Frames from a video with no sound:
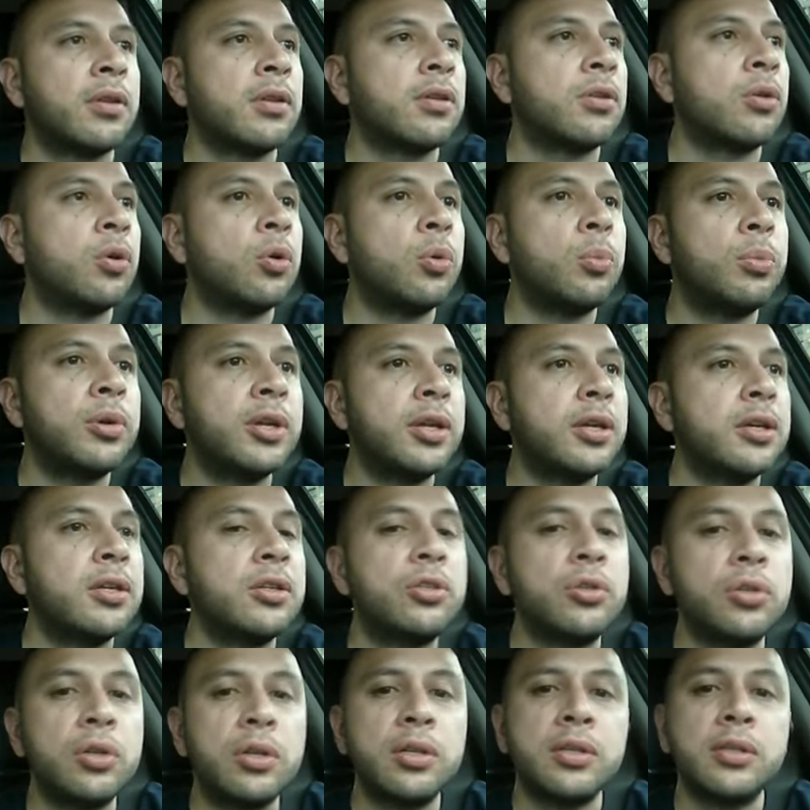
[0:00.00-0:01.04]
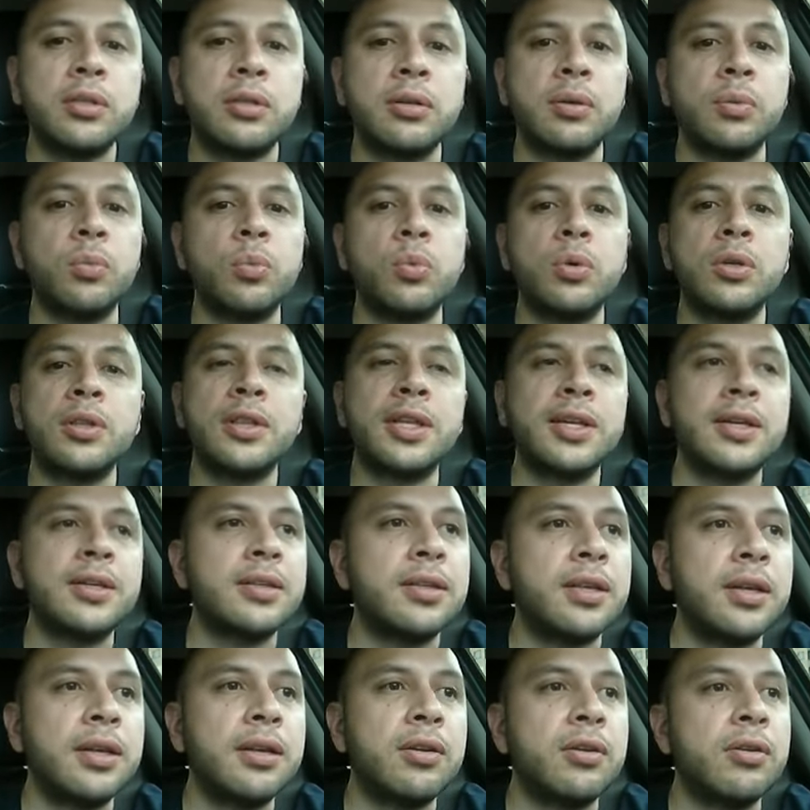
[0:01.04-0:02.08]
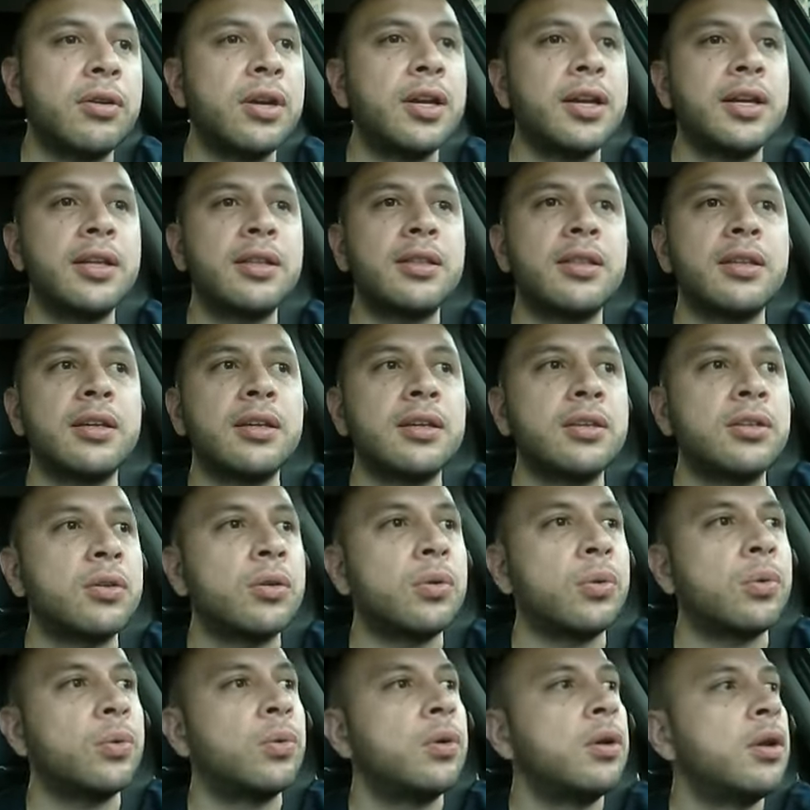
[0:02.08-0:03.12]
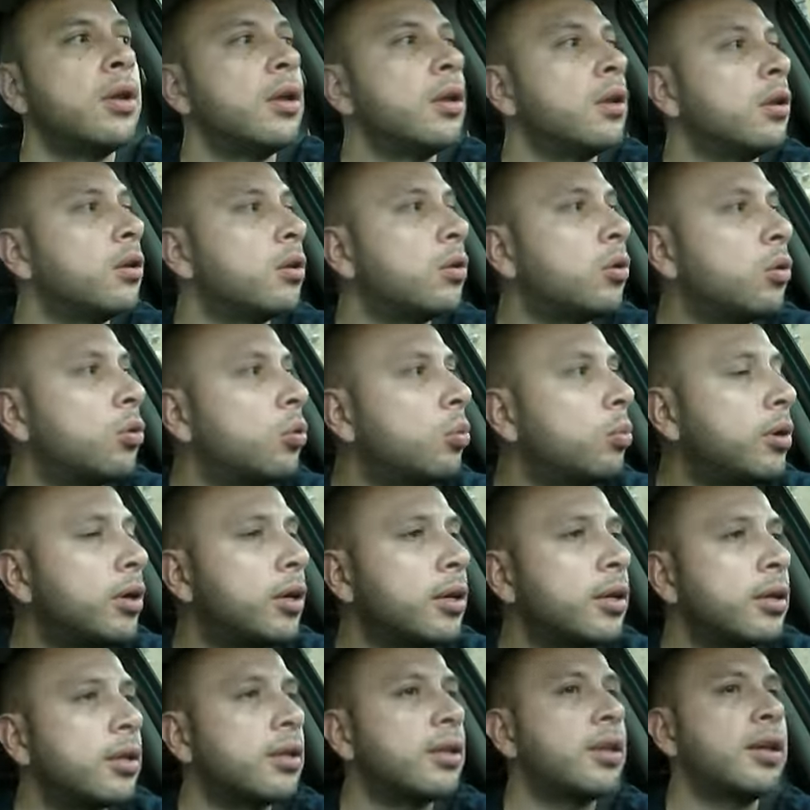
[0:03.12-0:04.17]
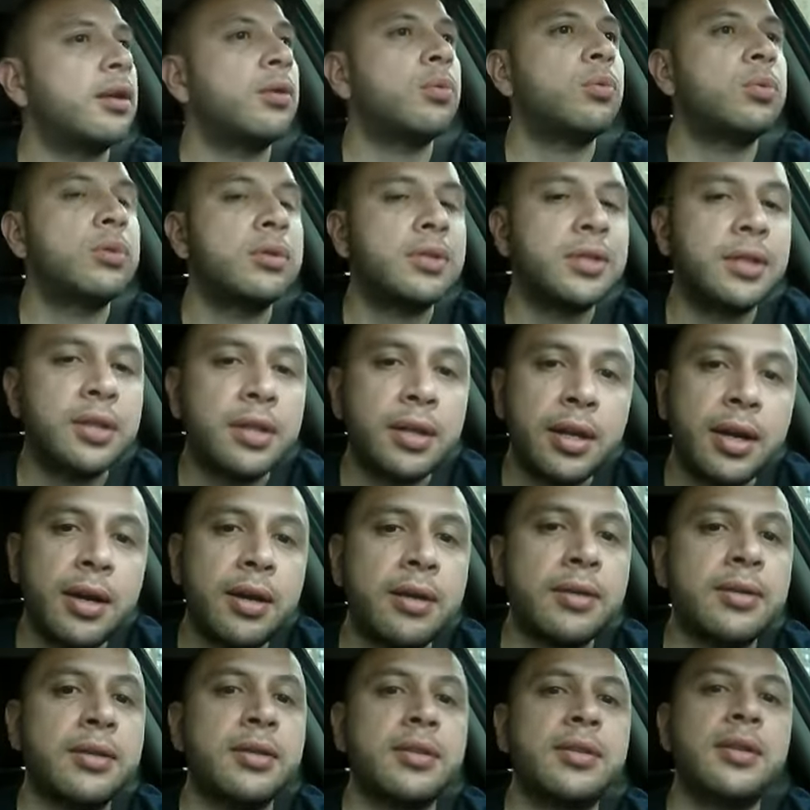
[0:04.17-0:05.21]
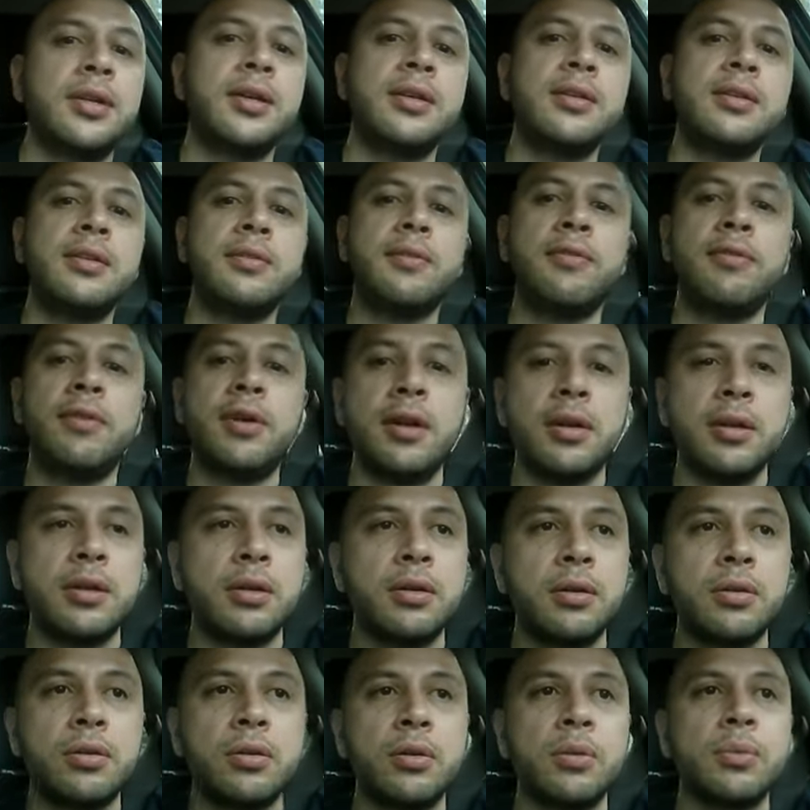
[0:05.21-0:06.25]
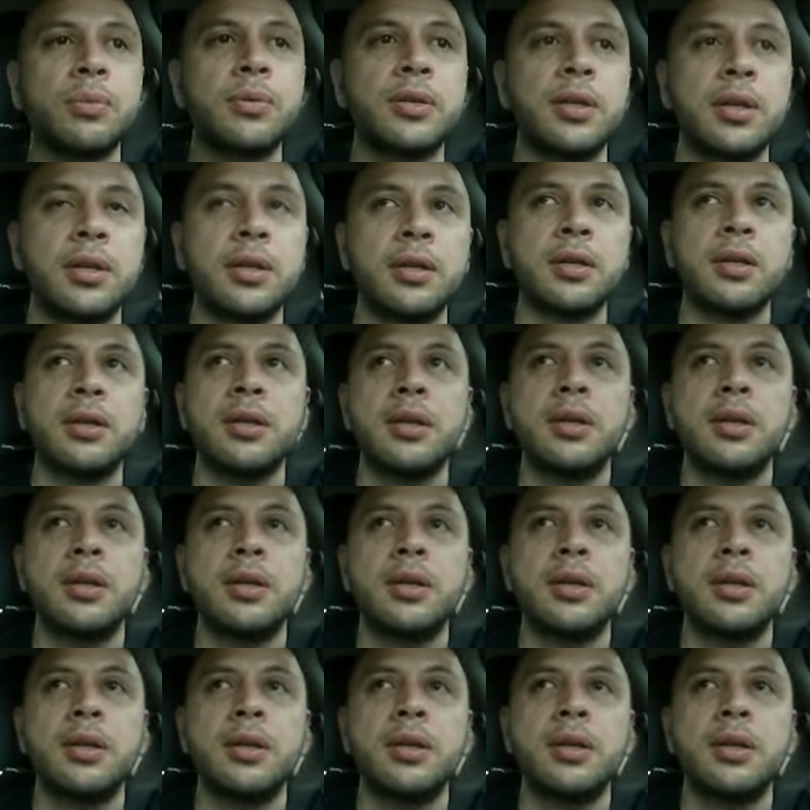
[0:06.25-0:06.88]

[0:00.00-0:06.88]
Nobody could trust on what they said or anything, so they wasn't allowed to testify, you know what I'm saying?